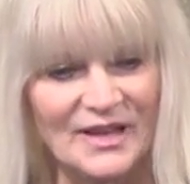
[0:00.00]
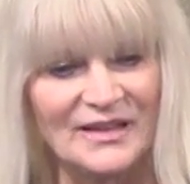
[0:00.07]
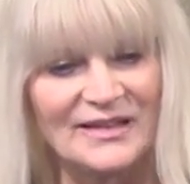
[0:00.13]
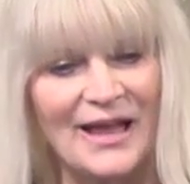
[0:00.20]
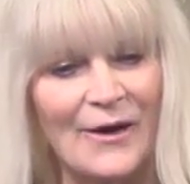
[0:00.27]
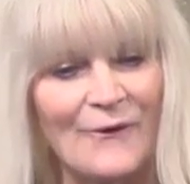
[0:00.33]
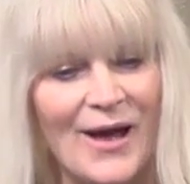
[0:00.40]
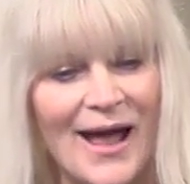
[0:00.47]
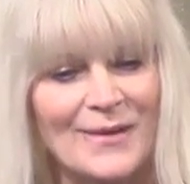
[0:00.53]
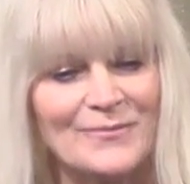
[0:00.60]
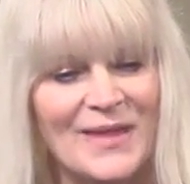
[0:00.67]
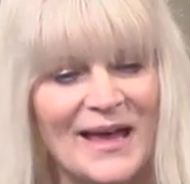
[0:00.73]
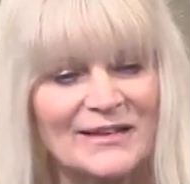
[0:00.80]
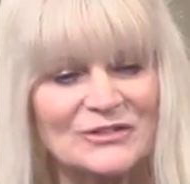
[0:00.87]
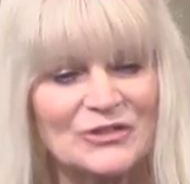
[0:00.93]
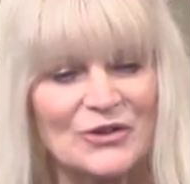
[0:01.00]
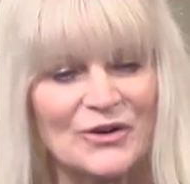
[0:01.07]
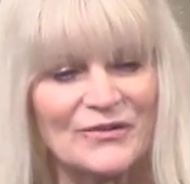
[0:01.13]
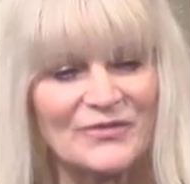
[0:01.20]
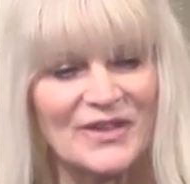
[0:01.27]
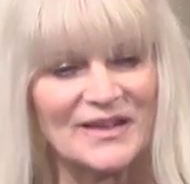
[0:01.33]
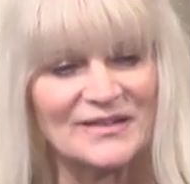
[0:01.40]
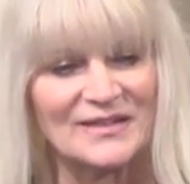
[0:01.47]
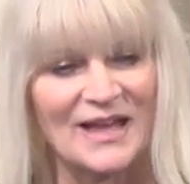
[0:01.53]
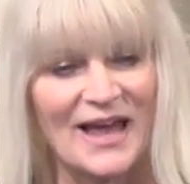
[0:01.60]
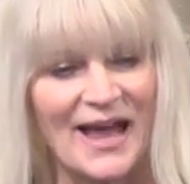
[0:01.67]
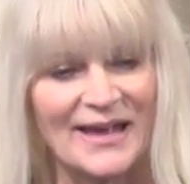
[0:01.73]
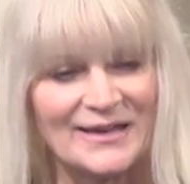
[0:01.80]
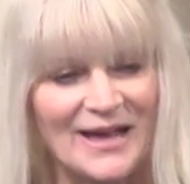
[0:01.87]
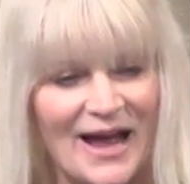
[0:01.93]
now I'm not sure if this,
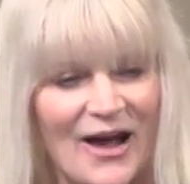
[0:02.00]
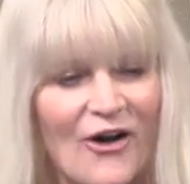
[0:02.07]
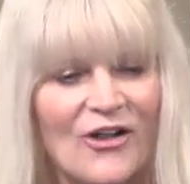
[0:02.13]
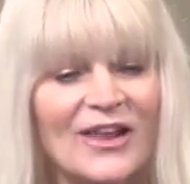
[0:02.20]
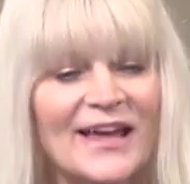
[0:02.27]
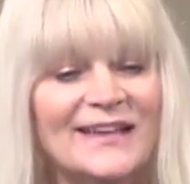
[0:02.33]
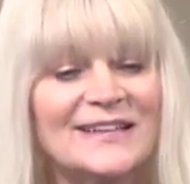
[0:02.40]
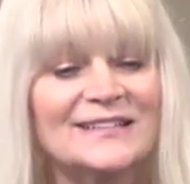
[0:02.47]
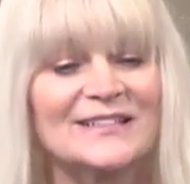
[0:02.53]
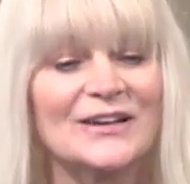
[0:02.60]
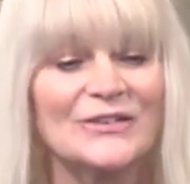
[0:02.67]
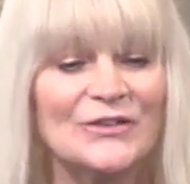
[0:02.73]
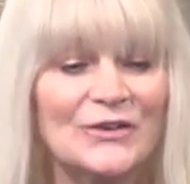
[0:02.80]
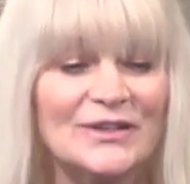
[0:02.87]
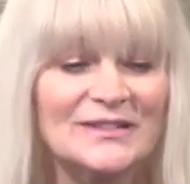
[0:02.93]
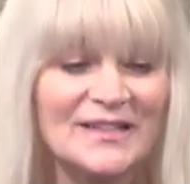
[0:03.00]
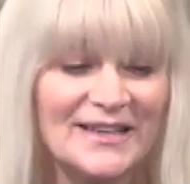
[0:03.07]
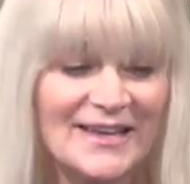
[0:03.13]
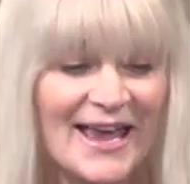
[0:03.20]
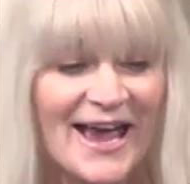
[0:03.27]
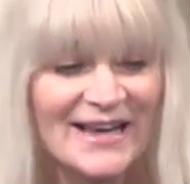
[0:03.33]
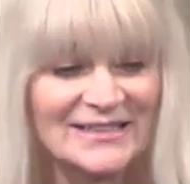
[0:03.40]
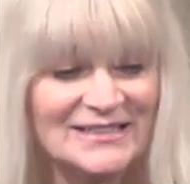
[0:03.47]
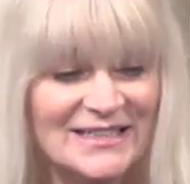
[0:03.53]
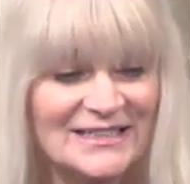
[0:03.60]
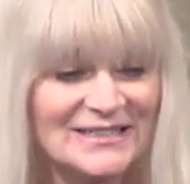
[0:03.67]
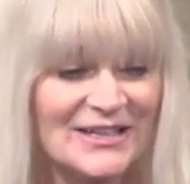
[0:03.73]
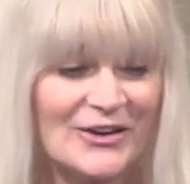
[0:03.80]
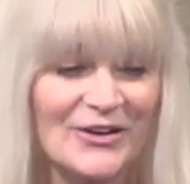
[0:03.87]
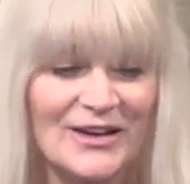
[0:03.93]
I all I can tell you is, yeah,
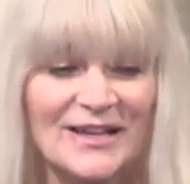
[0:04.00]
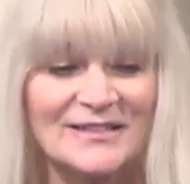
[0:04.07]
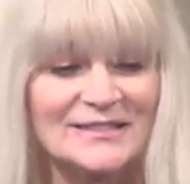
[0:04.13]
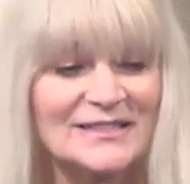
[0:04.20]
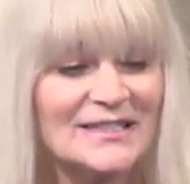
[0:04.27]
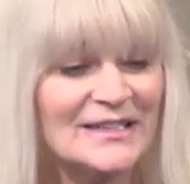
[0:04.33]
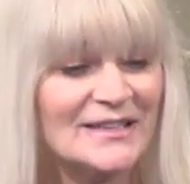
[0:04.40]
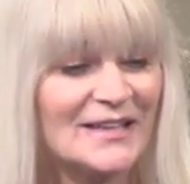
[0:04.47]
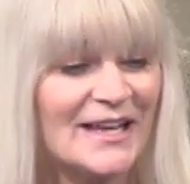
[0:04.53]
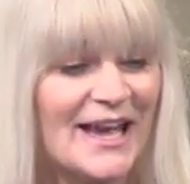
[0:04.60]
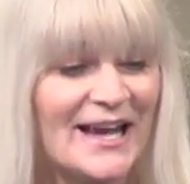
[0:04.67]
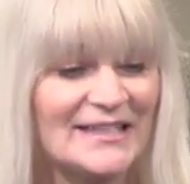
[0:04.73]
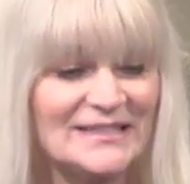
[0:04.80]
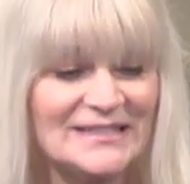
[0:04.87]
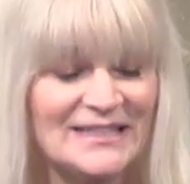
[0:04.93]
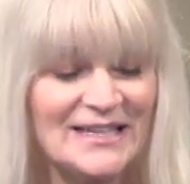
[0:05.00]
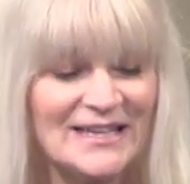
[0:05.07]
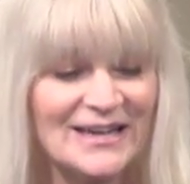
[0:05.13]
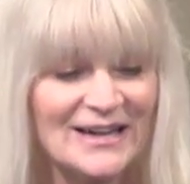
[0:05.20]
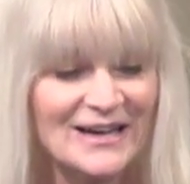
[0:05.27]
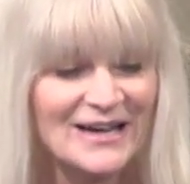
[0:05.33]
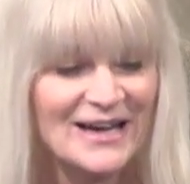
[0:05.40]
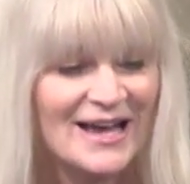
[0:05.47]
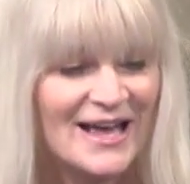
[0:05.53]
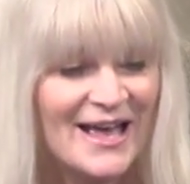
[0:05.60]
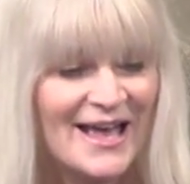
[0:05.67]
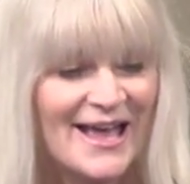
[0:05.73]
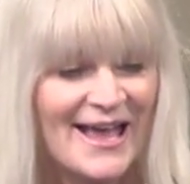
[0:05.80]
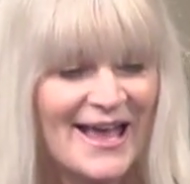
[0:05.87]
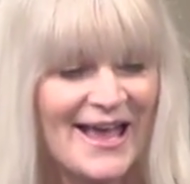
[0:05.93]
she's here. Instantly I see her
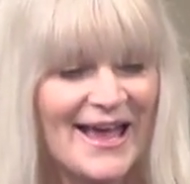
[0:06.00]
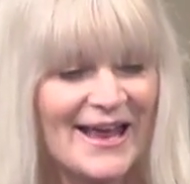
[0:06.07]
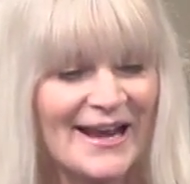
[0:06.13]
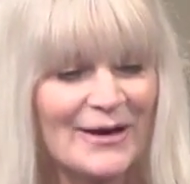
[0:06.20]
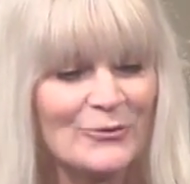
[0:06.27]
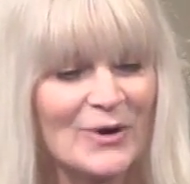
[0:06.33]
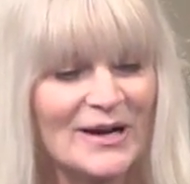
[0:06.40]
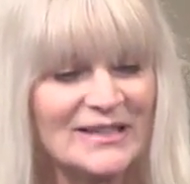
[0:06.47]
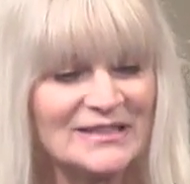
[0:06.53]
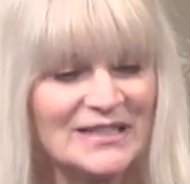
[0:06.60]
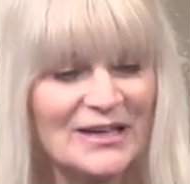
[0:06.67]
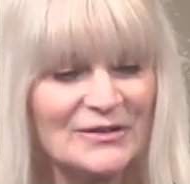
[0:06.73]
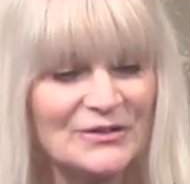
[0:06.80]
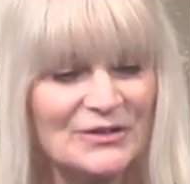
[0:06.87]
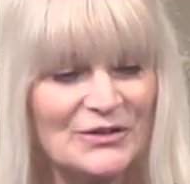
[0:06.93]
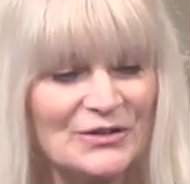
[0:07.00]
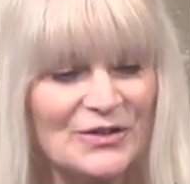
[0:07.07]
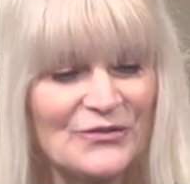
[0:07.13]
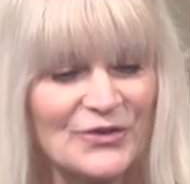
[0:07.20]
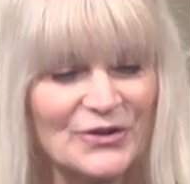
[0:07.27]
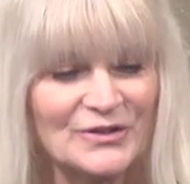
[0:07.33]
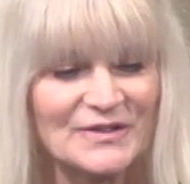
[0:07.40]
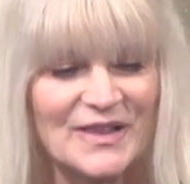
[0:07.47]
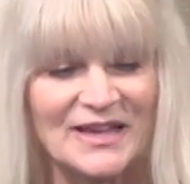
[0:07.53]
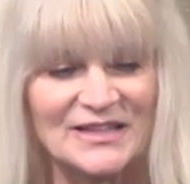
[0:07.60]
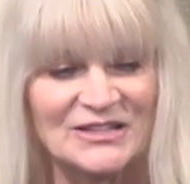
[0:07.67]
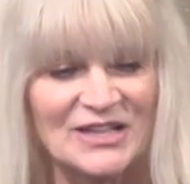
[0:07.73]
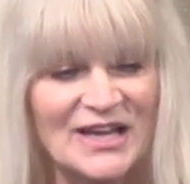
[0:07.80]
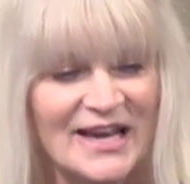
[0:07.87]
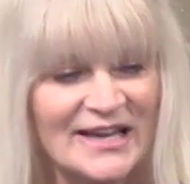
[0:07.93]
and I want to tell you the first thing
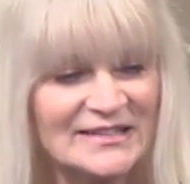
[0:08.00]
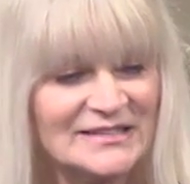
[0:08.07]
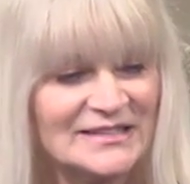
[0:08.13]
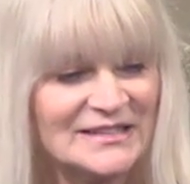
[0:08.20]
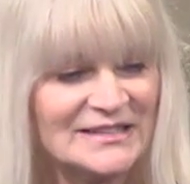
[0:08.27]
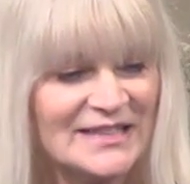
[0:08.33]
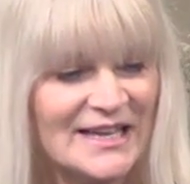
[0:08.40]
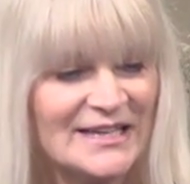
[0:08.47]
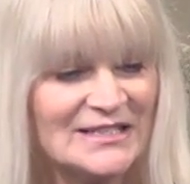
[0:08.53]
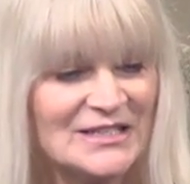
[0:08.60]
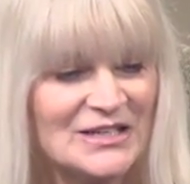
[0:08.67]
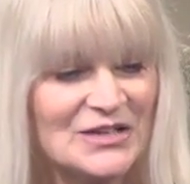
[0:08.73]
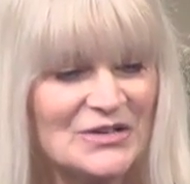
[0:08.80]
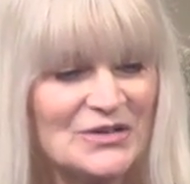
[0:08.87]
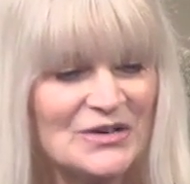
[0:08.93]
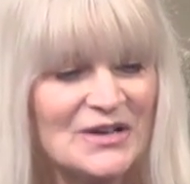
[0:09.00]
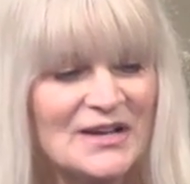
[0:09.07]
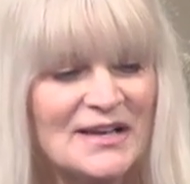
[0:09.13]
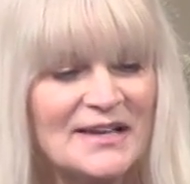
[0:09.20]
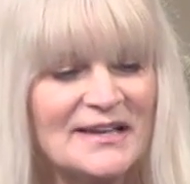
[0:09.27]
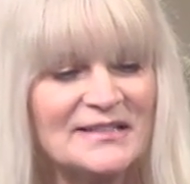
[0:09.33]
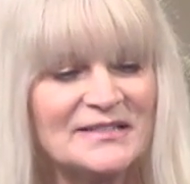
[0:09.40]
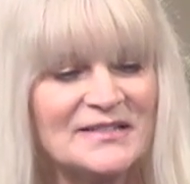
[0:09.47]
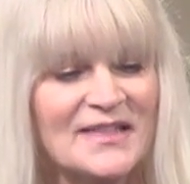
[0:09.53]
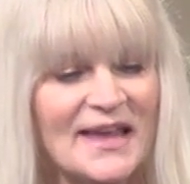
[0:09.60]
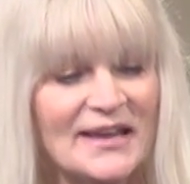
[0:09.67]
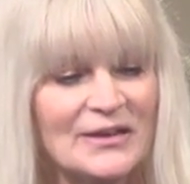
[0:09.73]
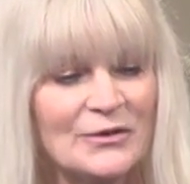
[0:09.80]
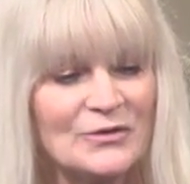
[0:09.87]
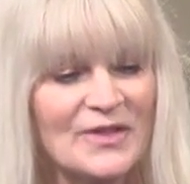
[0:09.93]
she has to say to you is
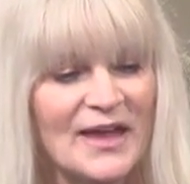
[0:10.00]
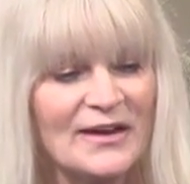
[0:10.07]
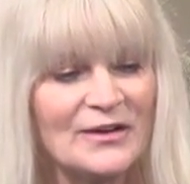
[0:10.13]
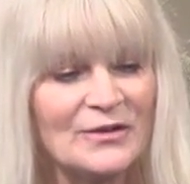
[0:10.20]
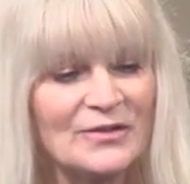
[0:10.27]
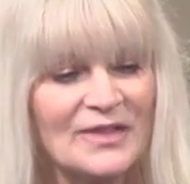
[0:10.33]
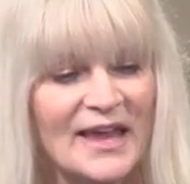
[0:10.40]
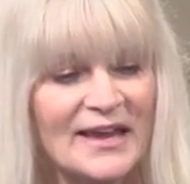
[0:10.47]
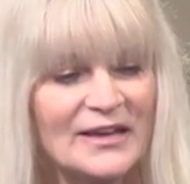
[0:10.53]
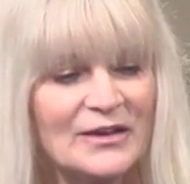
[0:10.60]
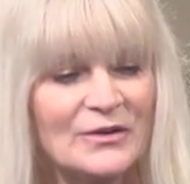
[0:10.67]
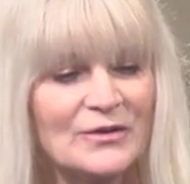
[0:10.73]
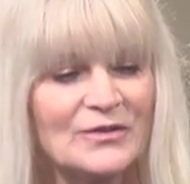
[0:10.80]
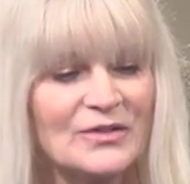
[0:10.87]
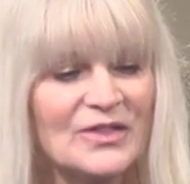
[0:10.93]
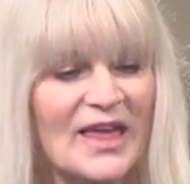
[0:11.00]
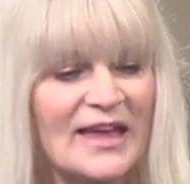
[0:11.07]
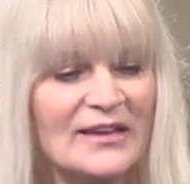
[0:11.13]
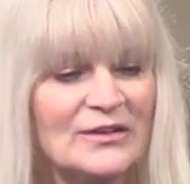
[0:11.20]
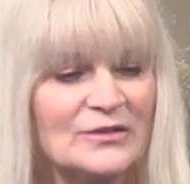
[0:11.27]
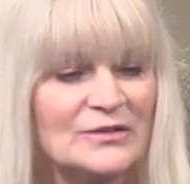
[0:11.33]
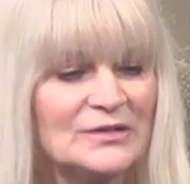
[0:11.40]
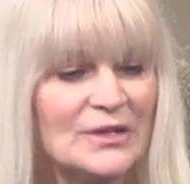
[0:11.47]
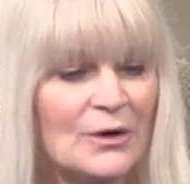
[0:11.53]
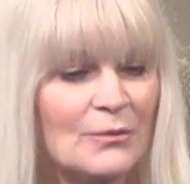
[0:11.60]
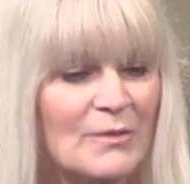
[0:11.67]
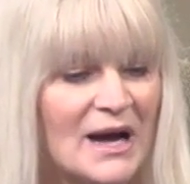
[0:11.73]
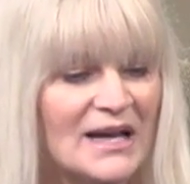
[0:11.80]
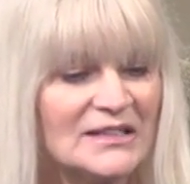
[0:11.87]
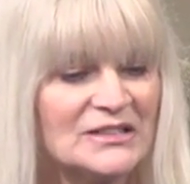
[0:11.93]
thank you, thank you, thank you, thank you so
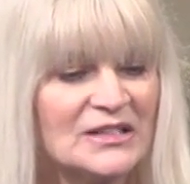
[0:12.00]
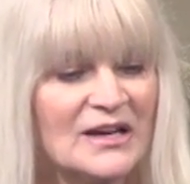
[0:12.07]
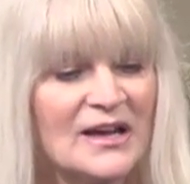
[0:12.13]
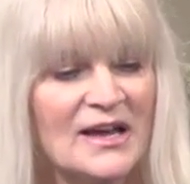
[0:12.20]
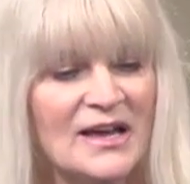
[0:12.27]
much.